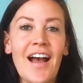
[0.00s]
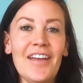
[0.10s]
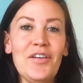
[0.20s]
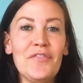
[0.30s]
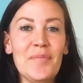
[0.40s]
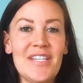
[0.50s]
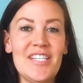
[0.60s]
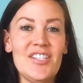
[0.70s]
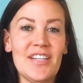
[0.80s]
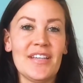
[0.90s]
I know from my
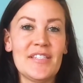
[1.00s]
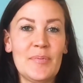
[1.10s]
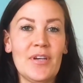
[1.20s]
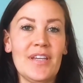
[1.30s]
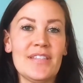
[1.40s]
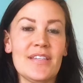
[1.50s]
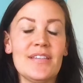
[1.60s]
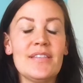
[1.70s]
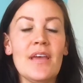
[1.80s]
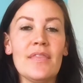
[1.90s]
teaching
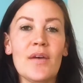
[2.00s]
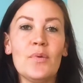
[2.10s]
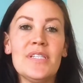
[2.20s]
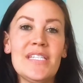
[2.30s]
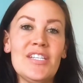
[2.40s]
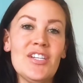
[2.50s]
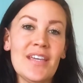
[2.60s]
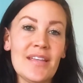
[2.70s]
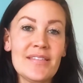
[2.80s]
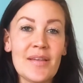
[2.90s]
experiences that when teaching
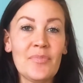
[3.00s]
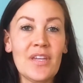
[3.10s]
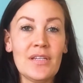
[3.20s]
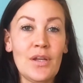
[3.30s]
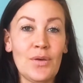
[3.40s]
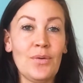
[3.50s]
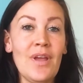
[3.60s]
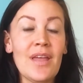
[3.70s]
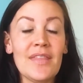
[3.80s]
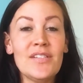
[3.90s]
kids something new,
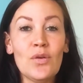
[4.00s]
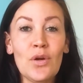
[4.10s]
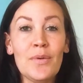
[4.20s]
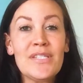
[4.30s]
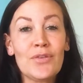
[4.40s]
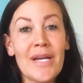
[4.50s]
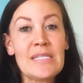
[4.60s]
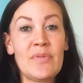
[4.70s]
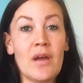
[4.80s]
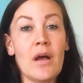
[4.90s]
they don't always
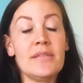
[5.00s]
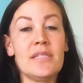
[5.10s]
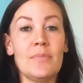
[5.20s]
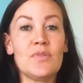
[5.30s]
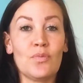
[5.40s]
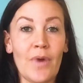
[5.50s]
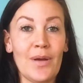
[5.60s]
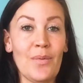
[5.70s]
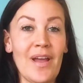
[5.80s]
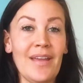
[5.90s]
grasp the concept
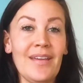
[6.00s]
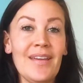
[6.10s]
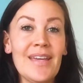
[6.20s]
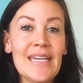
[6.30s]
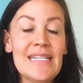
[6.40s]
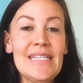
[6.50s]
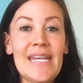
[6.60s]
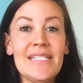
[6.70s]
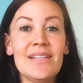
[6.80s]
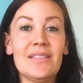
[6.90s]
right away. It
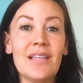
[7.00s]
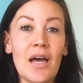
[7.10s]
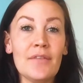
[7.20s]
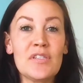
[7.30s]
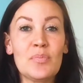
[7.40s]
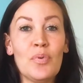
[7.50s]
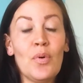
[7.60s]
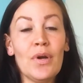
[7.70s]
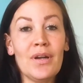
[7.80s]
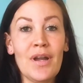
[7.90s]
takes a lot of
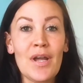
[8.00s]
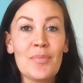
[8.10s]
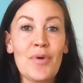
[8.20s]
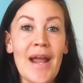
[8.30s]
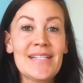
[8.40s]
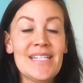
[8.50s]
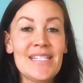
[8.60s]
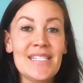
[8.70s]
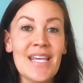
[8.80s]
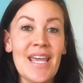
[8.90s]
support,
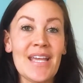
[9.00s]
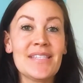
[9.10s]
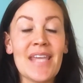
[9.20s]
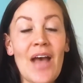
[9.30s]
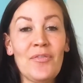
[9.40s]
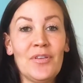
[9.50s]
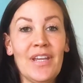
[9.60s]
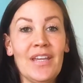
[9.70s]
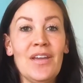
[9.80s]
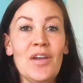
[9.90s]
practice, and
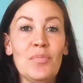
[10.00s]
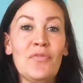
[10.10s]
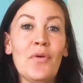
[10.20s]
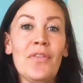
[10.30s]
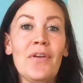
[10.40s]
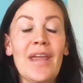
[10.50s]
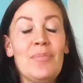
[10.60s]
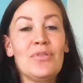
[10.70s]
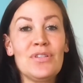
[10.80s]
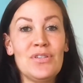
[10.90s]
scaffolding before they're
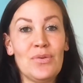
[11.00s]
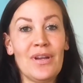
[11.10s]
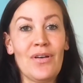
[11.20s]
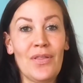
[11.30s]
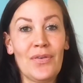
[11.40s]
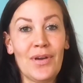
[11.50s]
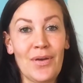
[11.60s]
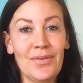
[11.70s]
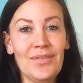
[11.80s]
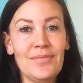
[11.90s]
able to do it on their
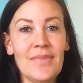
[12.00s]
own.